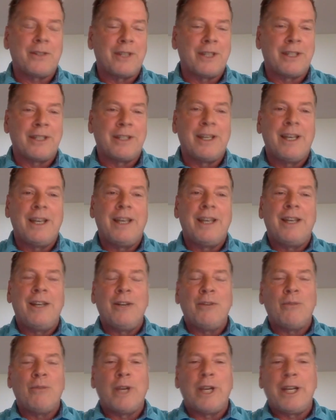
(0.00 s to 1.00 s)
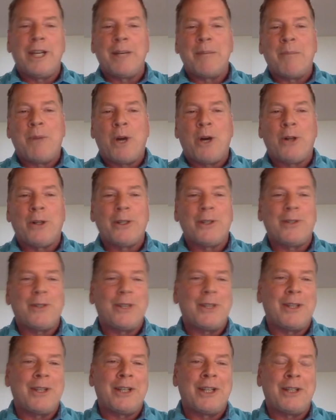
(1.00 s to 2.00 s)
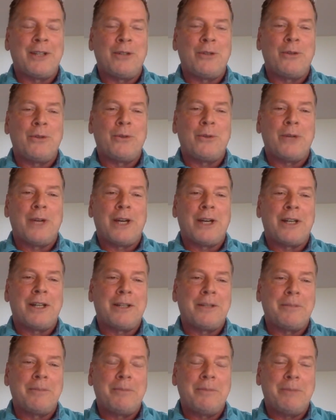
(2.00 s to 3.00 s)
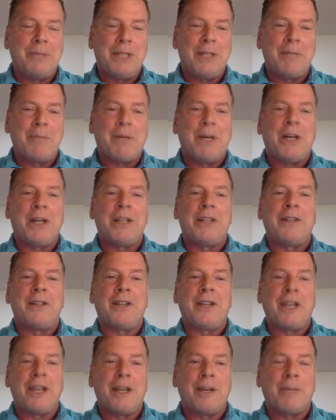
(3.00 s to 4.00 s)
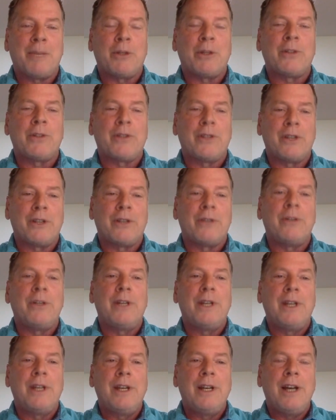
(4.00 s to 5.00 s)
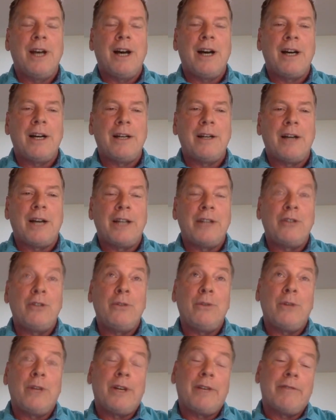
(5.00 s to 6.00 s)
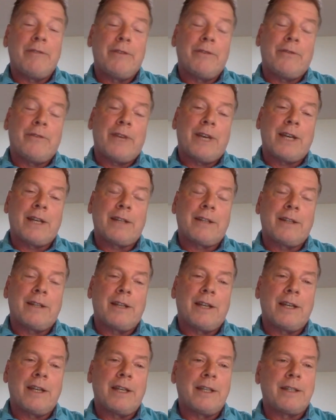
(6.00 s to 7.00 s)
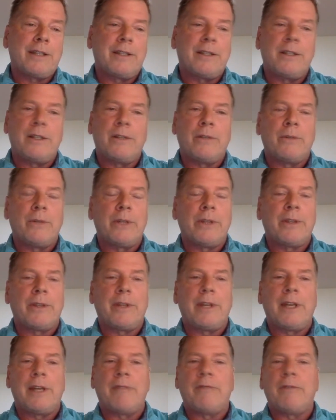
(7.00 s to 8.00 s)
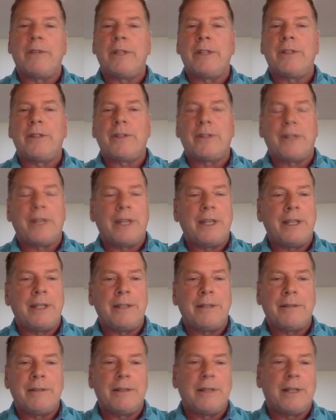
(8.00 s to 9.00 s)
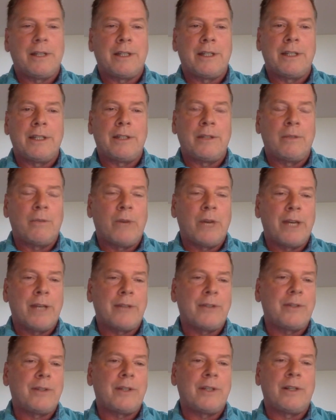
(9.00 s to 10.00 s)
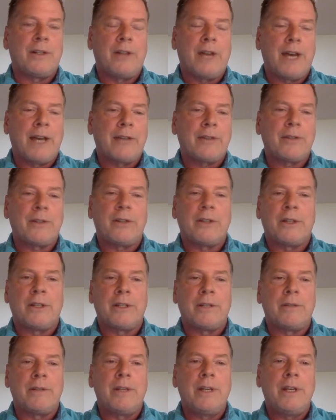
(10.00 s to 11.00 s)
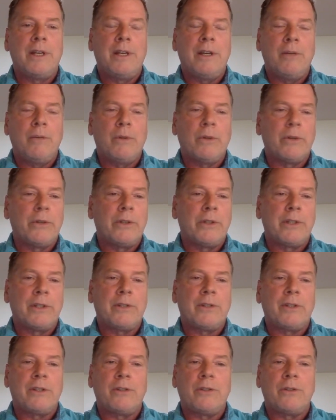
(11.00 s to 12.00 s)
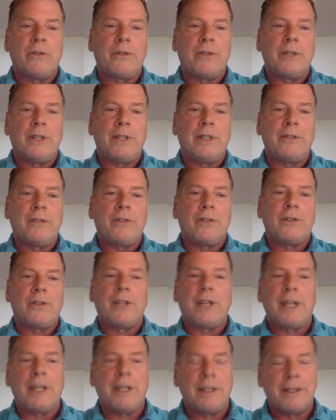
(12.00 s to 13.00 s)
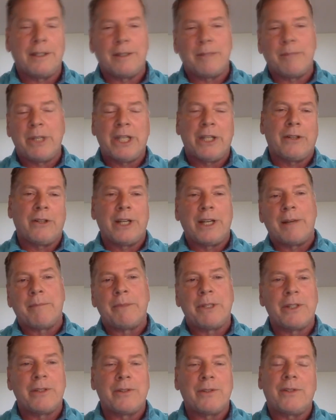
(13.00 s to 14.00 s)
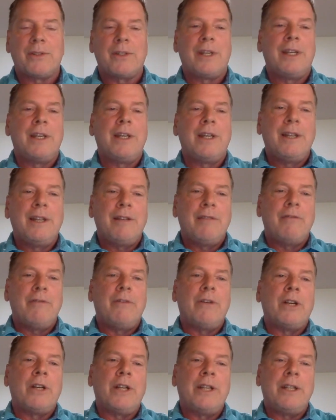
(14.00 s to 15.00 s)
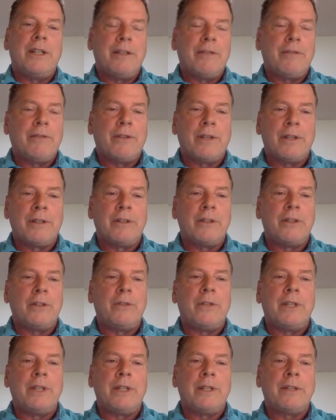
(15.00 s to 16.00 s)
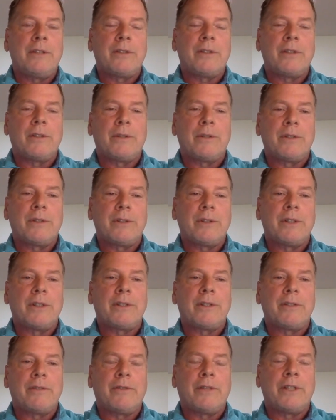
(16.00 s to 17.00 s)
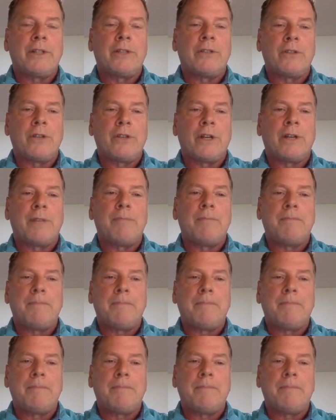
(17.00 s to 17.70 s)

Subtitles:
and writing policy than I do being behind the camera. So I do love the fact that I get to deal with every state in the West and Alaska on wilderness issues. Each state in the BLM is very different and unique, so it's a fun job.